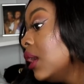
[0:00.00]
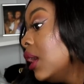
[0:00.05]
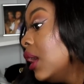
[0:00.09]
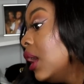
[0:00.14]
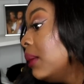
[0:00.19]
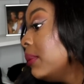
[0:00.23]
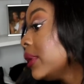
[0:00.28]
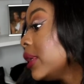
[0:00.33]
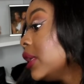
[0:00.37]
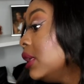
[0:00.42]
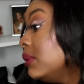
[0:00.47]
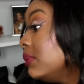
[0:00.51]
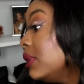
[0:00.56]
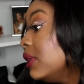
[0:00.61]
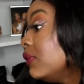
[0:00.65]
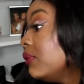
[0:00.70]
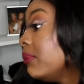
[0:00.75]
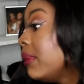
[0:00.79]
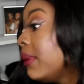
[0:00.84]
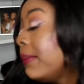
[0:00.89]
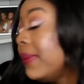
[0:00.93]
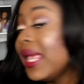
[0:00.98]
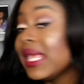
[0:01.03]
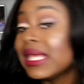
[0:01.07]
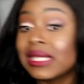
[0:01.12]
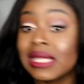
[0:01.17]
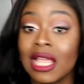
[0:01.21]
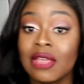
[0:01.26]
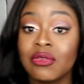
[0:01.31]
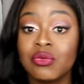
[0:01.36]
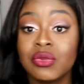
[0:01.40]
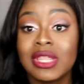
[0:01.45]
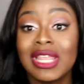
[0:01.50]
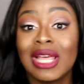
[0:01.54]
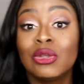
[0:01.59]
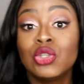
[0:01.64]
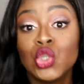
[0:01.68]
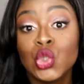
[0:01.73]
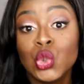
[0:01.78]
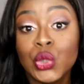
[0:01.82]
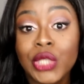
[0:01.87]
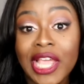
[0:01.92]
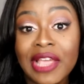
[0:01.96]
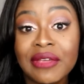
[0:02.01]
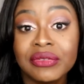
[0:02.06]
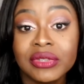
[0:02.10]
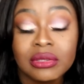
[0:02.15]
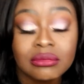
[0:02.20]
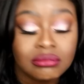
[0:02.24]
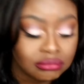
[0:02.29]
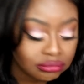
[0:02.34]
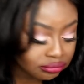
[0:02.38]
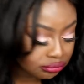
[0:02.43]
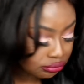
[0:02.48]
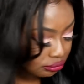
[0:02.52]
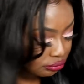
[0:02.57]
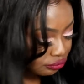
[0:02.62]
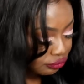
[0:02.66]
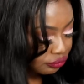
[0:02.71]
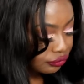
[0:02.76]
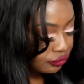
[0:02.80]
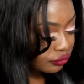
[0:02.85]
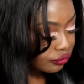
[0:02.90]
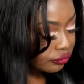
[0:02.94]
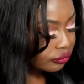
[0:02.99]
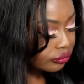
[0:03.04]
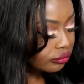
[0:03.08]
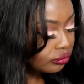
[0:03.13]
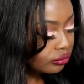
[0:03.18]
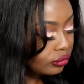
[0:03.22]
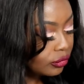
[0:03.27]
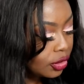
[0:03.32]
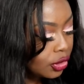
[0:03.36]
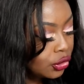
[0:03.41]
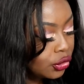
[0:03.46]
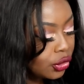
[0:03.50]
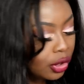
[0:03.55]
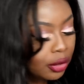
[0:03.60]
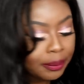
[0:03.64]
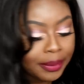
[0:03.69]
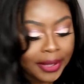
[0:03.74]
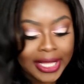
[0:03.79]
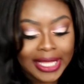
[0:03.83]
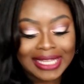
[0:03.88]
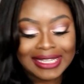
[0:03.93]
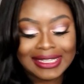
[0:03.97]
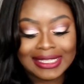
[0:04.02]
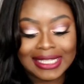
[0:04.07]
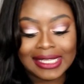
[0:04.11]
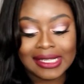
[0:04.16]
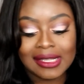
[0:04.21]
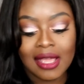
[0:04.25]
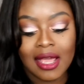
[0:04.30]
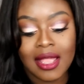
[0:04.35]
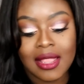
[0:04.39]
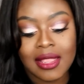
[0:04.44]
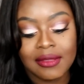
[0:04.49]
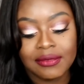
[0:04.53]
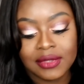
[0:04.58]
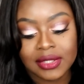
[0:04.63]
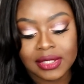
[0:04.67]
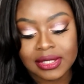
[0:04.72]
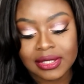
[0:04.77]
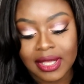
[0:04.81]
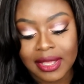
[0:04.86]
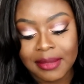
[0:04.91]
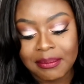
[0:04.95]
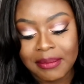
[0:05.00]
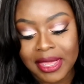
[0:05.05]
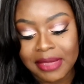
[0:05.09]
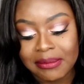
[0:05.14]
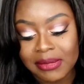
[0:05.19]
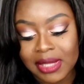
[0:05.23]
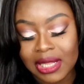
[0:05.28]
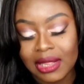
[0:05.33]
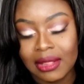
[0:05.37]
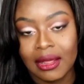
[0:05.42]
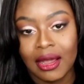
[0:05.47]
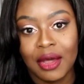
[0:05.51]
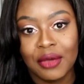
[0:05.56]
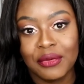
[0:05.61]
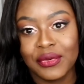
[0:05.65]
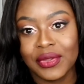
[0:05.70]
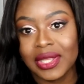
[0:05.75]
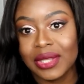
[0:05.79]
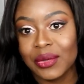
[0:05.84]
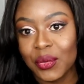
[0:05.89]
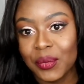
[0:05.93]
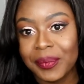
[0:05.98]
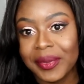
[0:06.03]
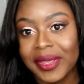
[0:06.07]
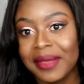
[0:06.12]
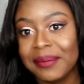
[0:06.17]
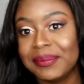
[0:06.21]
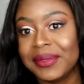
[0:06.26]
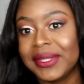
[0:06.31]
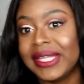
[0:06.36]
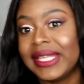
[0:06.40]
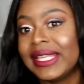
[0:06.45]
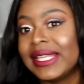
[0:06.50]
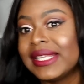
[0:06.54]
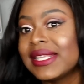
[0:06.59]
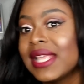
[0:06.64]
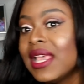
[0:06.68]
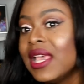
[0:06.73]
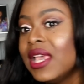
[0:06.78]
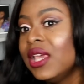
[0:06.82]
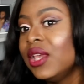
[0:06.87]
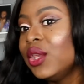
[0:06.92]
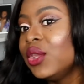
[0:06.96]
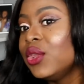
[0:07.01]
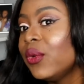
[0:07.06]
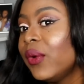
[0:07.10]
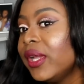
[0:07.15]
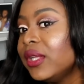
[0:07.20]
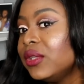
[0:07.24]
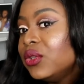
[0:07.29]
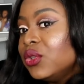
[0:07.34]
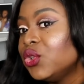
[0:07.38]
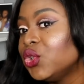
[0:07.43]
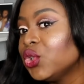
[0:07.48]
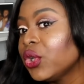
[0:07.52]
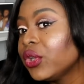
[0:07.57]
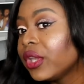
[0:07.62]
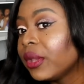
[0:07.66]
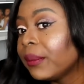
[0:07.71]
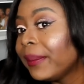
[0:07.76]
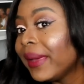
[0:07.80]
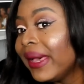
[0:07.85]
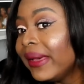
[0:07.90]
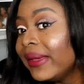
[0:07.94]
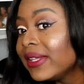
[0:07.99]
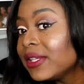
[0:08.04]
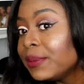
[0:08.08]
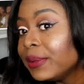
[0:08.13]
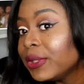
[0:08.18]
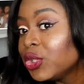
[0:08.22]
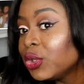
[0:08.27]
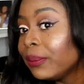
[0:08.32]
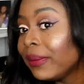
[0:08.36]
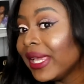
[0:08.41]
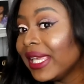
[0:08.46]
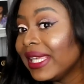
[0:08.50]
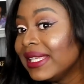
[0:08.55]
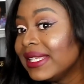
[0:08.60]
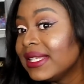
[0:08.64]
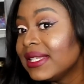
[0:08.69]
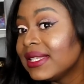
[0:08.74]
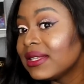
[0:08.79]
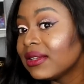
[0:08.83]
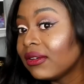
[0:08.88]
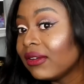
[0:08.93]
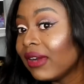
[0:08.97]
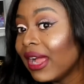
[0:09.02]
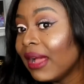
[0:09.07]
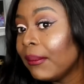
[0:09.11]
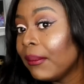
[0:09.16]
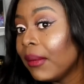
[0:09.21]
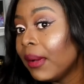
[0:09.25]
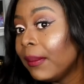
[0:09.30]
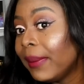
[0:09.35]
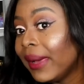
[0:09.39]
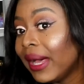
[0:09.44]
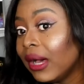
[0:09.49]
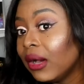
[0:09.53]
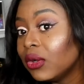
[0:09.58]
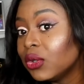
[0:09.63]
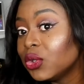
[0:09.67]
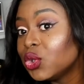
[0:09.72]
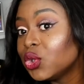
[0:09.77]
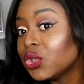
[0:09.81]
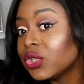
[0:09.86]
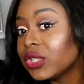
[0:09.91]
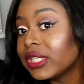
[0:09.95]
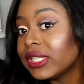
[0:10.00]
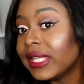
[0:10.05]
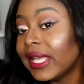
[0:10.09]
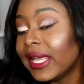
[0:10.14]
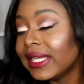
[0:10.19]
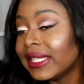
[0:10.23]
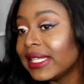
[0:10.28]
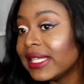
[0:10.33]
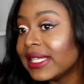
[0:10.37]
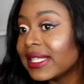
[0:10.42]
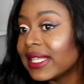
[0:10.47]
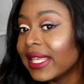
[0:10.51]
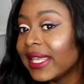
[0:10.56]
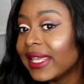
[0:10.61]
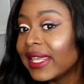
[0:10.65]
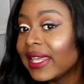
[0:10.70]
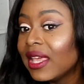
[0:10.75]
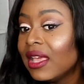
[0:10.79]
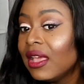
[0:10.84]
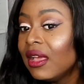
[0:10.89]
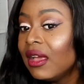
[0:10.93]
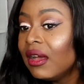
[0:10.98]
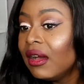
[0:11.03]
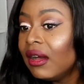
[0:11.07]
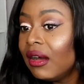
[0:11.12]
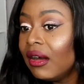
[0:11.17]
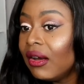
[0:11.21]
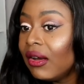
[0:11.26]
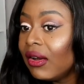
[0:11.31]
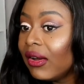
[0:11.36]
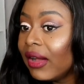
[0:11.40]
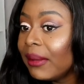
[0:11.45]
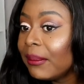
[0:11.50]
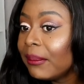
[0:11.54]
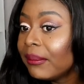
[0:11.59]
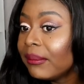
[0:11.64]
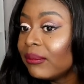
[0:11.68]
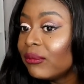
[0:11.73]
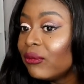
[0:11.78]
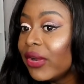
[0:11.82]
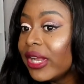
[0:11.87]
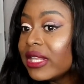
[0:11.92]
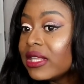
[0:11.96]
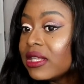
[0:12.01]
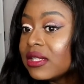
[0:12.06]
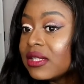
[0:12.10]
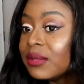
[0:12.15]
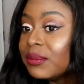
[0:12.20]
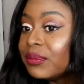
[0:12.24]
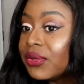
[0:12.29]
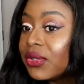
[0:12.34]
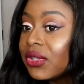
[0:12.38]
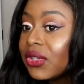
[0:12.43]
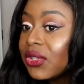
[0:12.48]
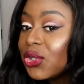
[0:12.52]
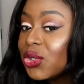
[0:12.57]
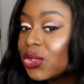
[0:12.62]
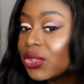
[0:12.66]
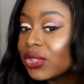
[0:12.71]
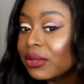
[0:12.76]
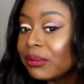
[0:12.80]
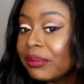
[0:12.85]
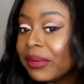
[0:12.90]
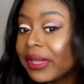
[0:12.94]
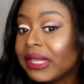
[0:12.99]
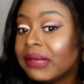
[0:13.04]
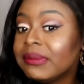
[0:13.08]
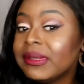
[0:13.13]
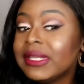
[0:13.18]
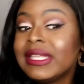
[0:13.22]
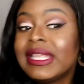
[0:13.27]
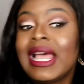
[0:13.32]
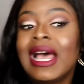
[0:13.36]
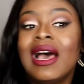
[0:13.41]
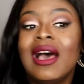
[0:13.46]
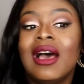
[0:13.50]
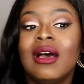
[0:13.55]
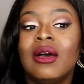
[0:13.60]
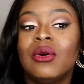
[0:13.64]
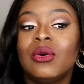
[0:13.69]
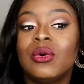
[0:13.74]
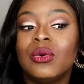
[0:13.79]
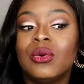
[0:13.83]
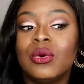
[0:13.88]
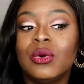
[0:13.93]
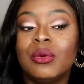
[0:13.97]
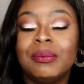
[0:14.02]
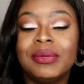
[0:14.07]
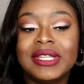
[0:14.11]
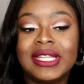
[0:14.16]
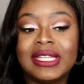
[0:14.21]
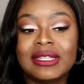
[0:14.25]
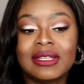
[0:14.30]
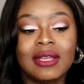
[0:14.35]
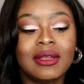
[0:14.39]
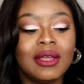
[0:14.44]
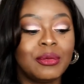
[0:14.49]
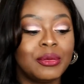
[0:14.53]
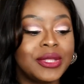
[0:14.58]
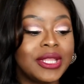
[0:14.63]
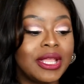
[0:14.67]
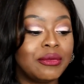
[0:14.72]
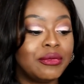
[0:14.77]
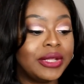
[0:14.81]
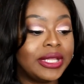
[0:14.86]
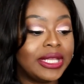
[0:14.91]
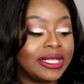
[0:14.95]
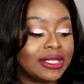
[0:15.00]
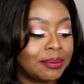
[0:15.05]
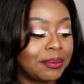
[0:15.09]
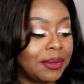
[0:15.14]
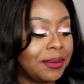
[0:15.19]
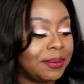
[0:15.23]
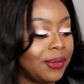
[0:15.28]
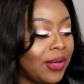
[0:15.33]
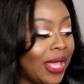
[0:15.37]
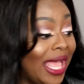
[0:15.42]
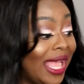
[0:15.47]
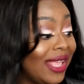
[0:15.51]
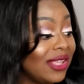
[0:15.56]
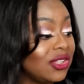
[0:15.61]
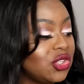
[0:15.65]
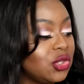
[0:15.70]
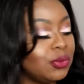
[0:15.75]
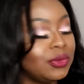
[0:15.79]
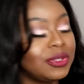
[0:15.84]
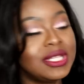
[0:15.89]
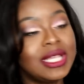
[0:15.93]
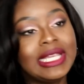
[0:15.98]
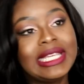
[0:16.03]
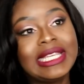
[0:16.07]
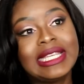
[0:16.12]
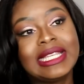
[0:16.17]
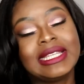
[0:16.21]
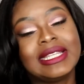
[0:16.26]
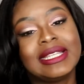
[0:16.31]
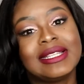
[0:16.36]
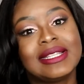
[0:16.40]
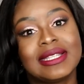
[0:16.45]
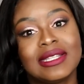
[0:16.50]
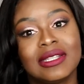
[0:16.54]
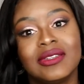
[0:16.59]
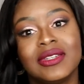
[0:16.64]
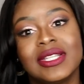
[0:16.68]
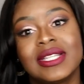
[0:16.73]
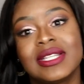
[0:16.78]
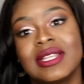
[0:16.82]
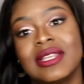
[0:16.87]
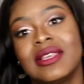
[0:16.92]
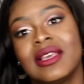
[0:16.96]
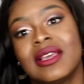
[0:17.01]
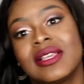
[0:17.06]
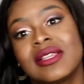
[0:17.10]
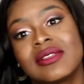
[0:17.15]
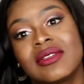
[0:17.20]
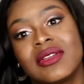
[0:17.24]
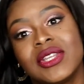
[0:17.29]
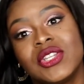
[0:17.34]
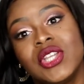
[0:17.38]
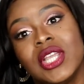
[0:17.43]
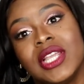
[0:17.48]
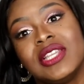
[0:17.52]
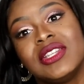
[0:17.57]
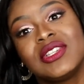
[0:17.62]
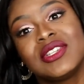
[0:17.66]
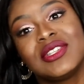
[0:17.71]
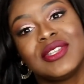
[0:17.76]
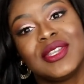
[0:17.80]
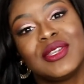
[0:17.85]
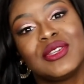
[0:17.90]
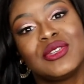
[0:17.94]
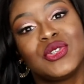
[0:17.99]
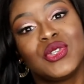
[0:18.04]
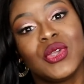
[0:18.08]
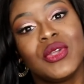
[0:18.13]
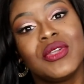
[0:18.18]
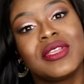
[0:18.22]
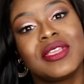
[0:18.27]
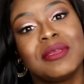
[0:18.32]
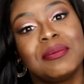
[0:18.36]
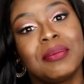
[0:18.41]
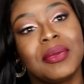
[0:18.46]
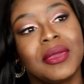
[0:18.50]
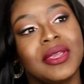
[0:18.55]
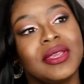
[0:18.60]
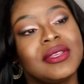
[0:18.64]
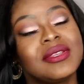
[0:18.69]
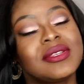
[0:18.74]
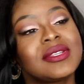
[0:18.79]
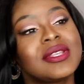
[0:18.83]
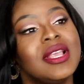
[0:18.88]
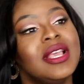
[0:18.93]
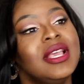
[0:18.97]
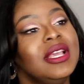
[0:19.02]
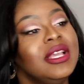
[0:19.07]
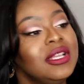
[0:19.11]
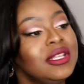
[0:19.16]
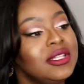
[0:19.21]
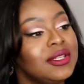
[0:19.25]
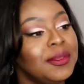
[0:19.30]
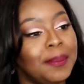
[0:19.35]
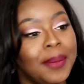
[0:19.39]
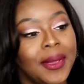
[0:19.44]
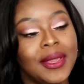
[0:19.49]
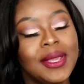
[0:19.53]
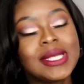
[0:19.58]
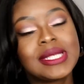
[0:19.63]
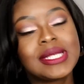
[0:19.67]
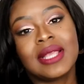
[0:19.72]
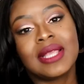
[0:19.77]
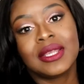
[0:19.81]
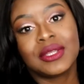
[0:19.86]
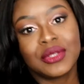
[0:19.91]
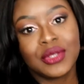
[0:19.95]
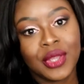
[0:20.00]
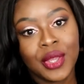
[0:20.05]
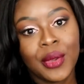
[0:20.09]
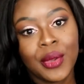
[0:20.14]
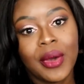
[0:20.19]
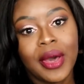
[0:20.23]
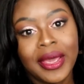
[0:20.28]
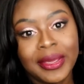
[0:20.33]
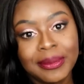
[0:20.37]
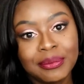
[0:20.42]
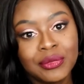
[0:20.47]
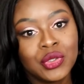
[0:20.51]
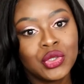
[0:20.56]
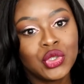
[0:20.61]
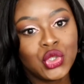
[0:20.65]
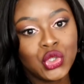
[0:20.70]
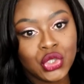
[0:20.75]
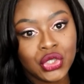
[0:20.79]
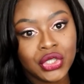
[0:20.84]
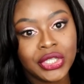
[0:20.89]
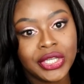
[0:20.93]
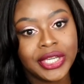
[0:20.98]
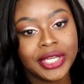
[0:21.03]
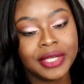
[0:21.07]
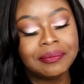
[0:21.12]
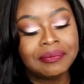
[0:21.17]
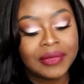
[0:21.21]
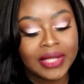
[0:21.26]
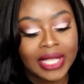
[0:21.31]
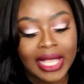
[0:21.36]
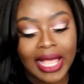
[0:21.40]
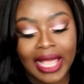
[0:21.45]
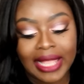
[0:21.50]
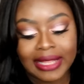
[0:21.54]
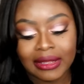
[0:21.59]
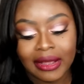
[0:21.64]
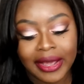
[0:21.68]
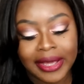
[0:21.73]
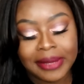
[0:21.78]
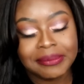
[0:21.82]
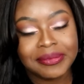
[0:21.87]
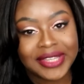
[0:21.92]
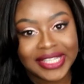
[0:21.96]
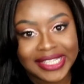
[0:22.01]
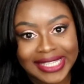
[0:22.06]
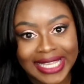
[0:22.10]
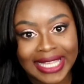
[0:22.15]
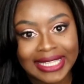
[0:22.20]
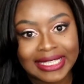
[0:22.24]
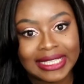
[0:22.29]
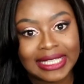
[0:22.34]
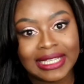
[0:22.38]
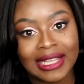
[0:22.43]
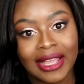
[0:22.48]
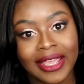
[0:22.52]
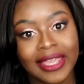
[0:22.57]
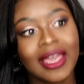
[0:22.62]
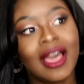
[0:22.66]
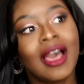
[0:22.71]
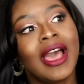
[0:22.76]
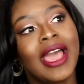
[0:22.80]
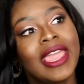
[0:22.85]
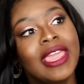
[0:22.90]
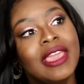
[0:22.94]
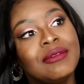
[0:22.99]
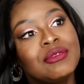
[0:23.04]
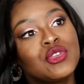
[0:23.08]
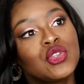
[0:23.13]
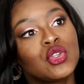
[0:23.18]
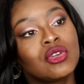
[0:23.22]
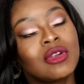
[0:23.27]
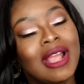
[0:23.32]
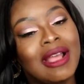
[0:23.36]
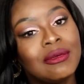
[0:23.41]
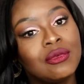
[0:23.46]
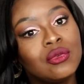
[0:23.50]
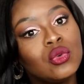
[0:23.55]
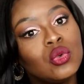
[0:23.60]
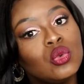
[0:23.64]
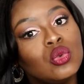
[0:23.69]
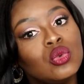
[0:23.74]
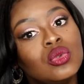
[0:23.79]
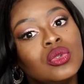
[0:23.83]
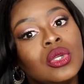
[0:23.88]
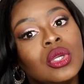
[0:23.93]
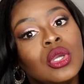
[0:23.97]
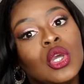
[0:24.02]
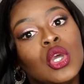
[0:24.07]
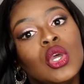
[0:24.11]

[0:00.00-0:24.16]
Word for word: I'm gonna keep living my best life without you, Kevin. You know, but it did kind of just like make me laugh a little bit, because, you know, I do joke about, especially on my Instagram, about sugar daddies, like, oh, I'm ready to be a sugar baby now, or, but then when I realized that people actually were taking it seriously, I started changing those jokey posts to posts like, no, I'm the sugar and I'm the daddy. Like, I have traveled